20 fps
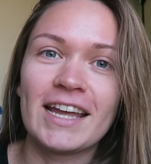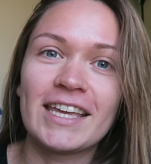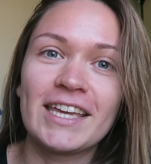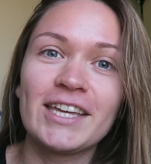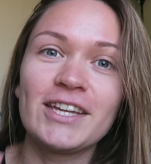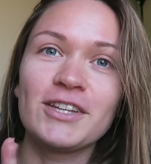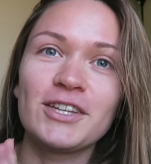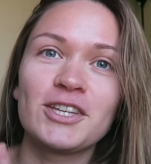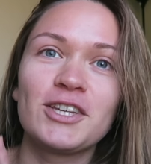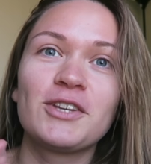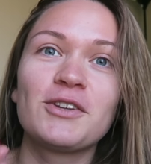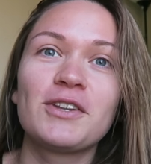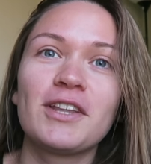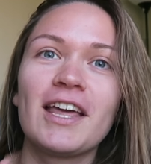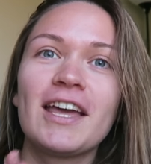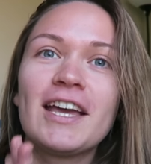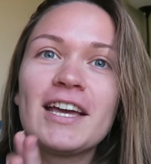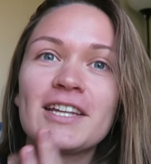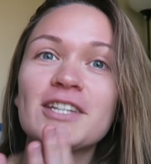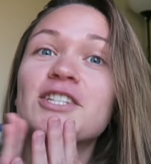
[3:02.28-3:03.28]
like you,
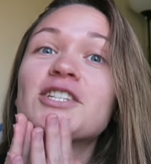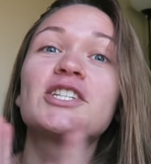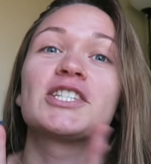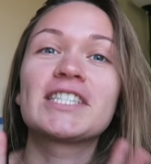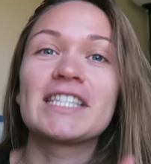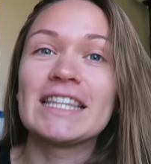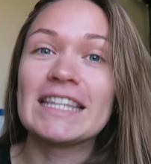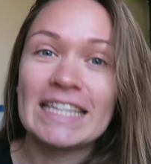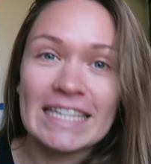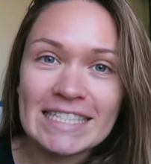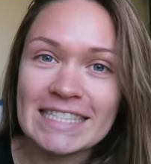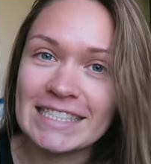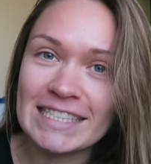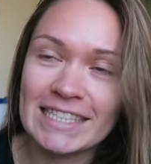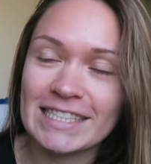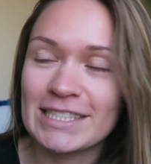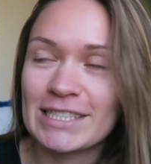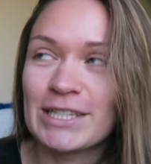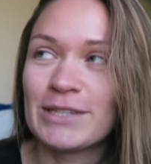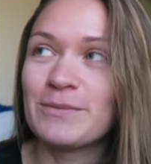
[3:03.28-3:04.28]
you just
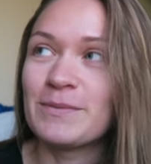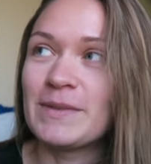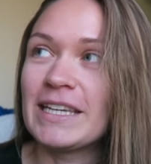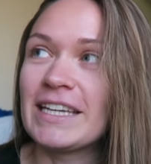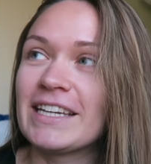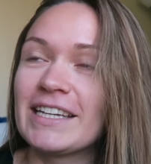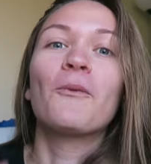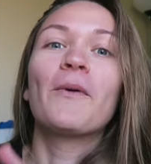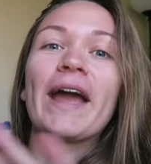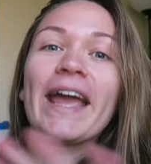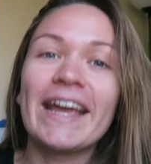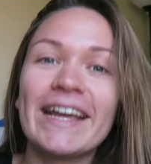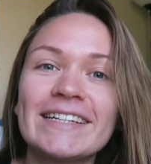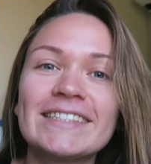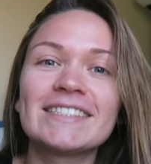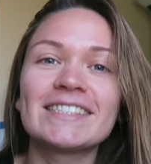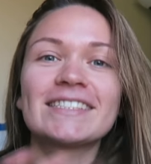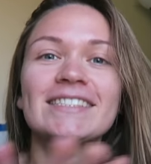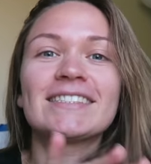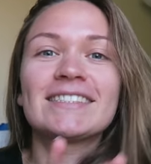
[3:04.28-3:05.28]
listen to me
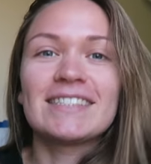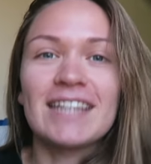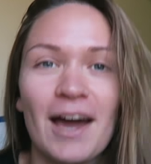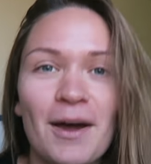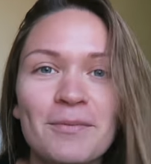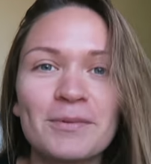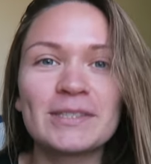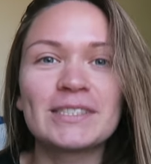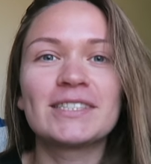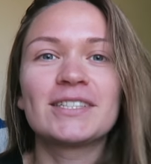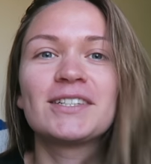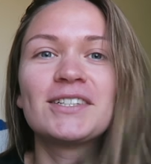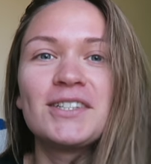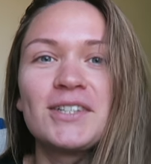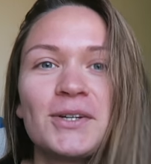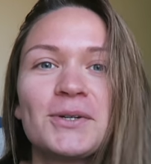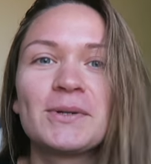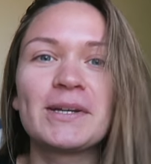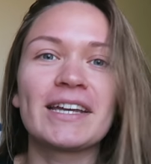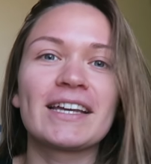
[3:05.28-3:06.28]
wait just stop what you're
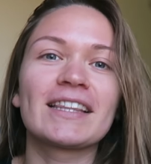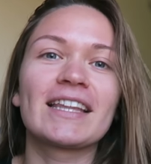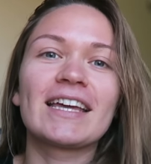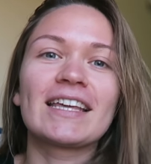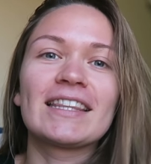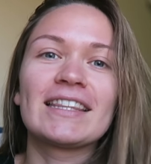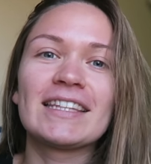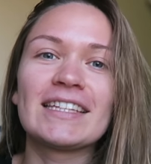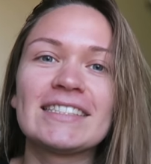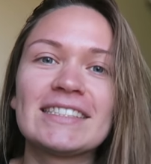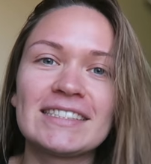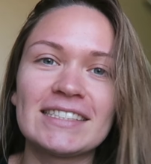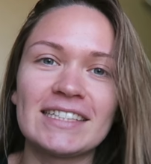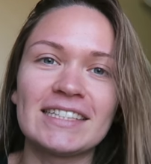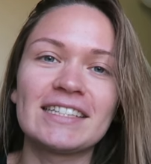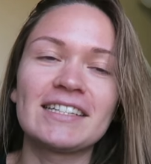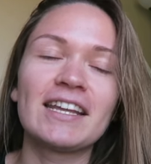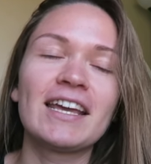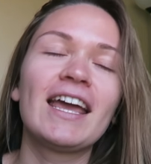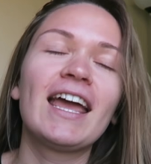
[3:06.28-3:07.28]
doing like
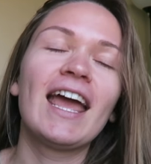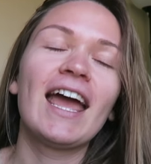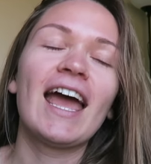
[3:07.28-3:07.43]
listen